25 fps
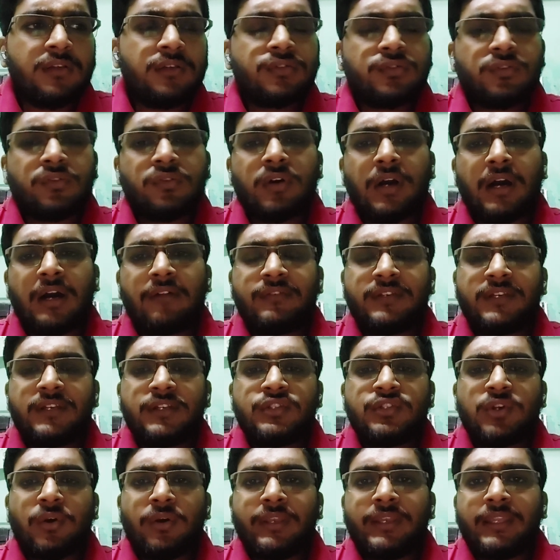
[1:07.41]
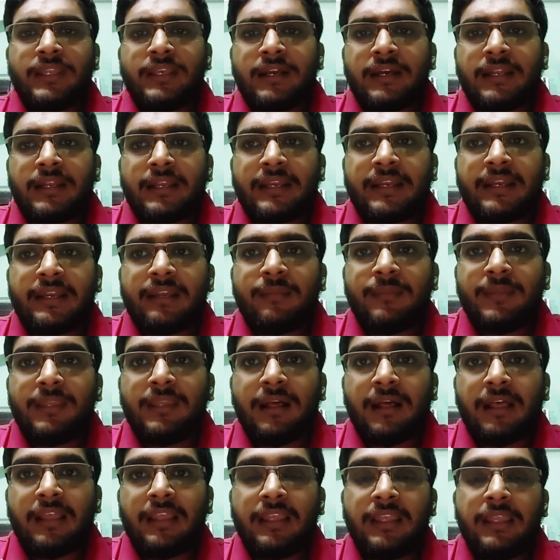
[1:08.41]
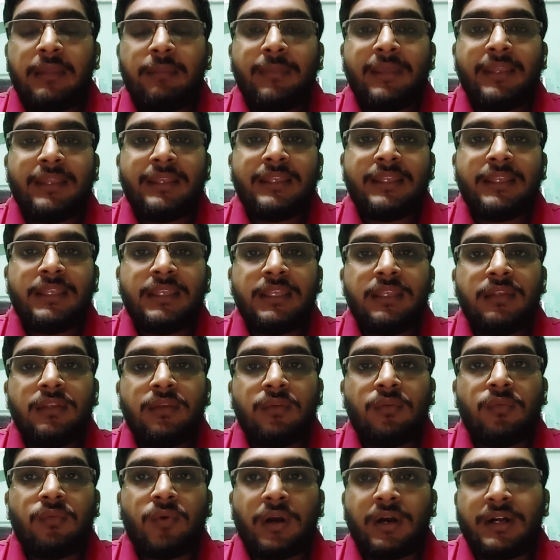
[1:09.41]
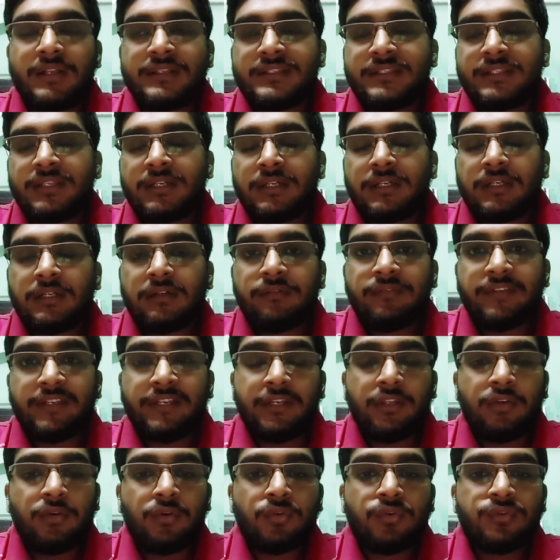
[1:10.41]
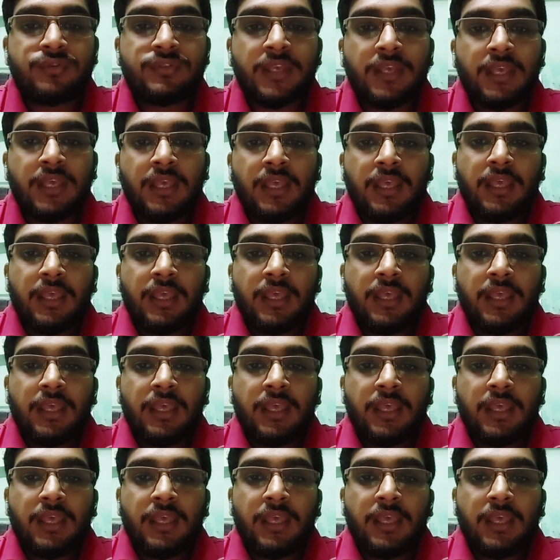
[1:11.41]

So after joining Unacademy, I mainly watched the videos